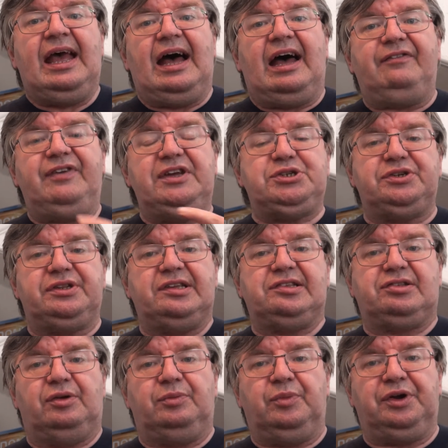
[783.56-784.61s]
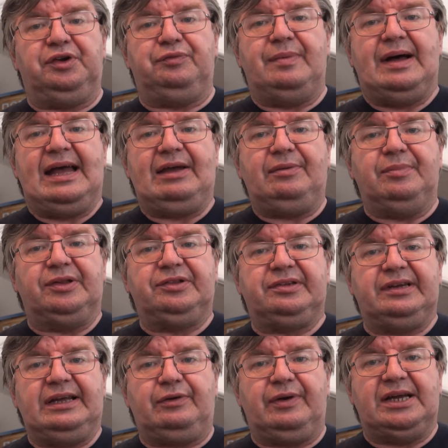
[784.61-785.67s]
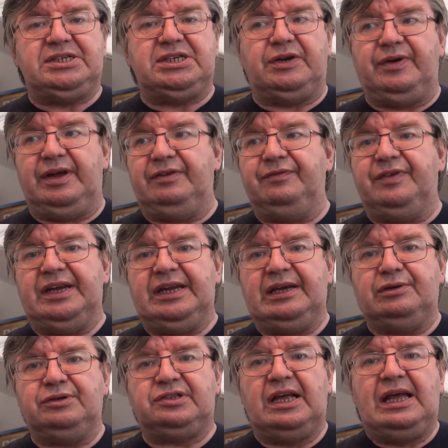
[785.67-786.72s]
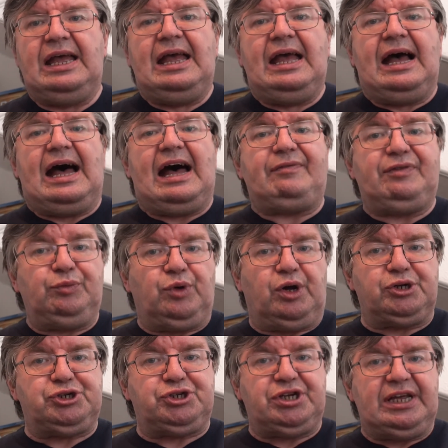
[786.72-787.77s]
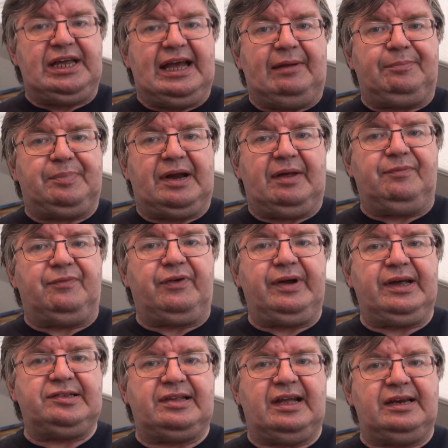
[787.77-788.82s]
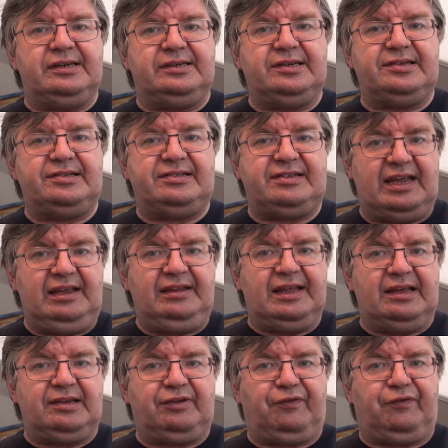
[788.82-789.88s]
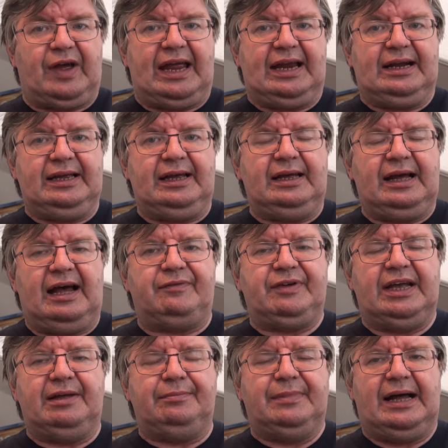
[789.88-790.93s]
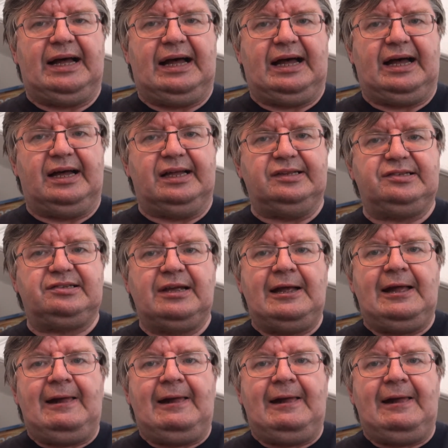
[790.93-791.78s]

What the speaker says: I featured this on one of my monthly Criterion videos. Haven't watched it yet, but I'm very excited to see this finally, having it in my hands.